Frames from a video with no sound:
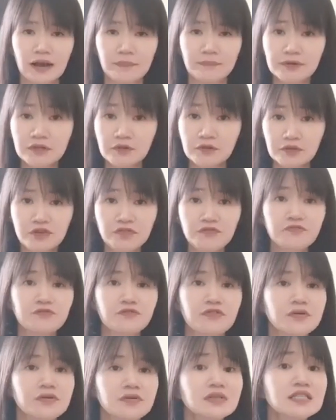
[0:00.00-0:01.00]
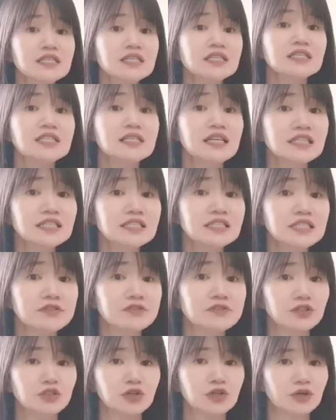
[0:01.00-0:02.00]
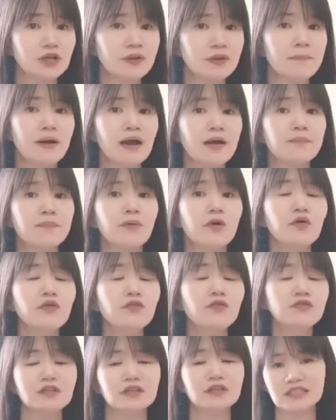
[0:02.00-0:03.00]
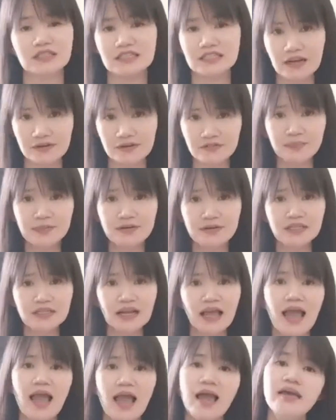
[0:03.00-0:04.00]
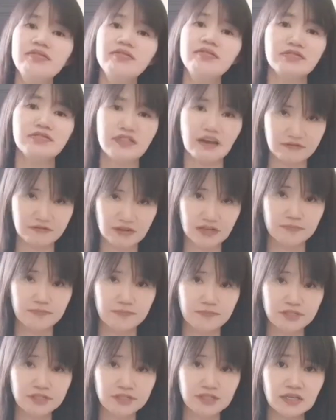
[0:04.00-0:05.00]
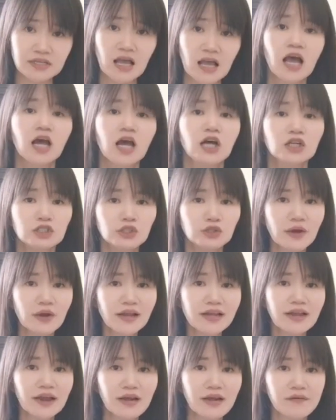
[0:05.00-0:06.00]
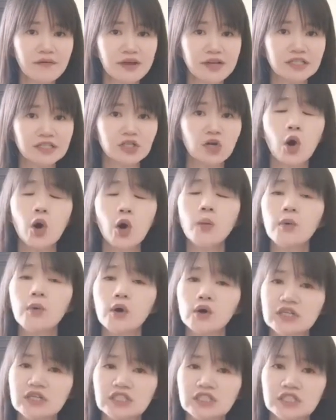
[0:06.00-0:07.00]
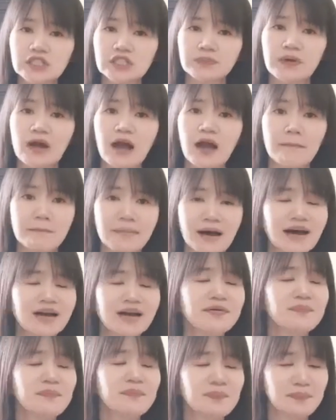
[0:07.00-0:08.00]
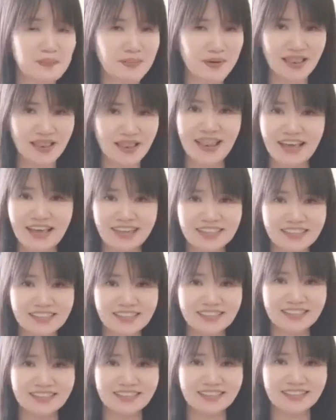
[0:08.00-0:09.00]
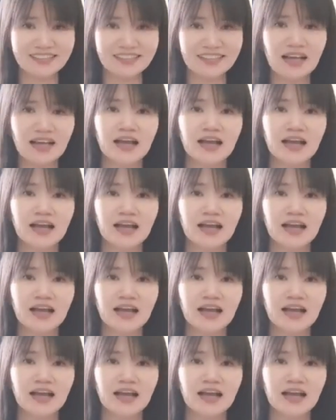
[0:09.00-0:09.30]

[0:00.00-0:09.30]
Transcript: coupled with various incentives thrown in by both the government and developers to encourage home ownership among Malaysians.